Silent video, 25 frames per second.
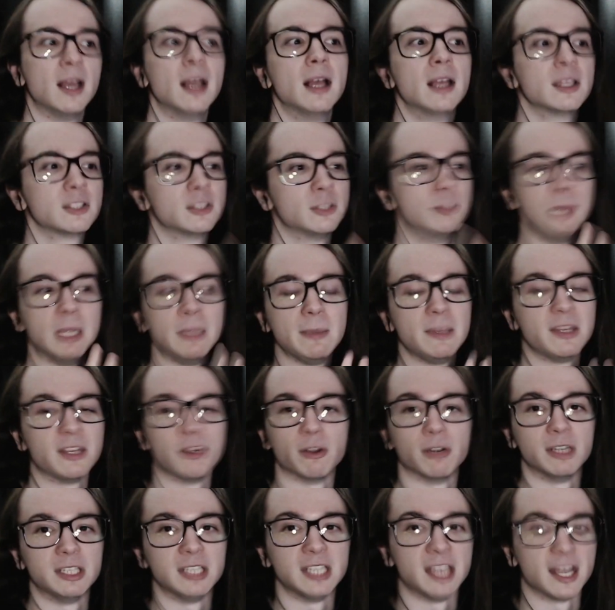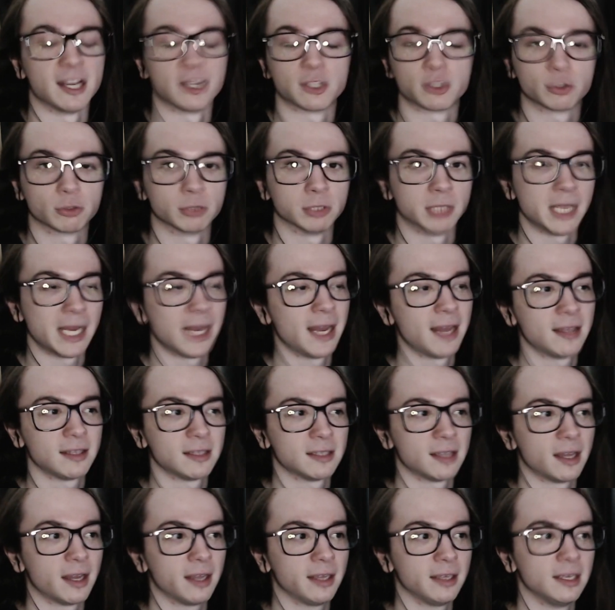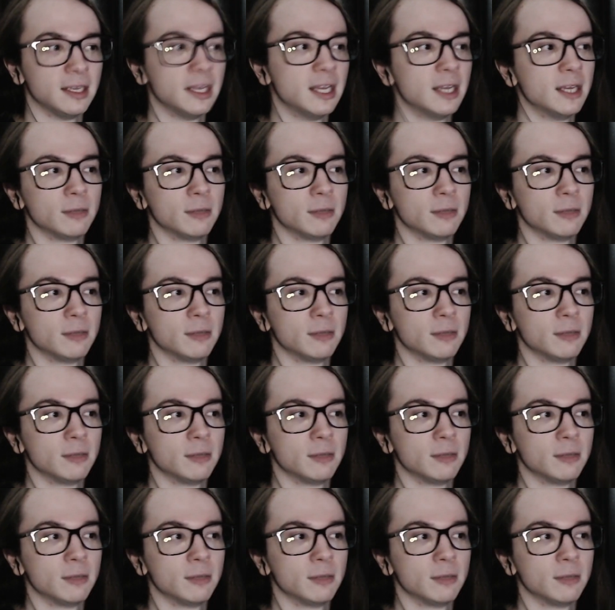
So maybe they're a natural ally.